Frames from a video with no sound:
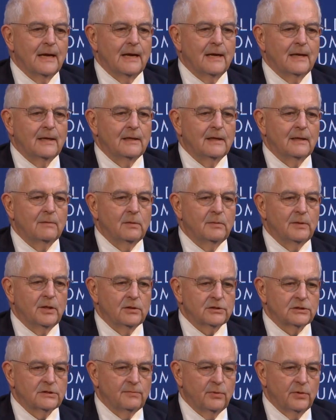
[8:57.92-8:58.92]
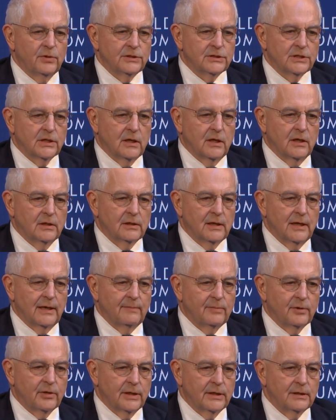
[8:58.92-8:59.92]
and there will be lots of points I can't
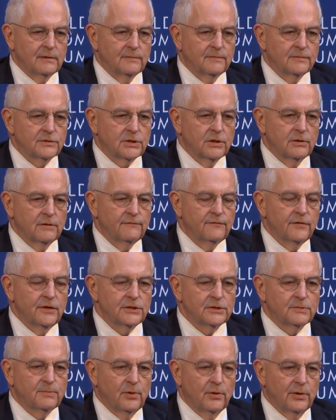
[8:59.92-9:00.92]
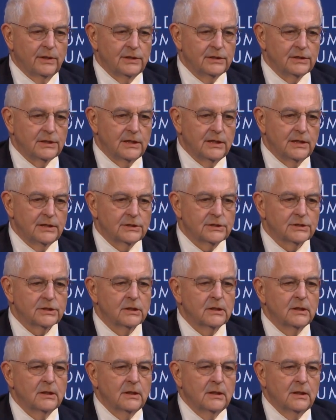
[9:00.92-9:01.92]
elaborate. So the first point is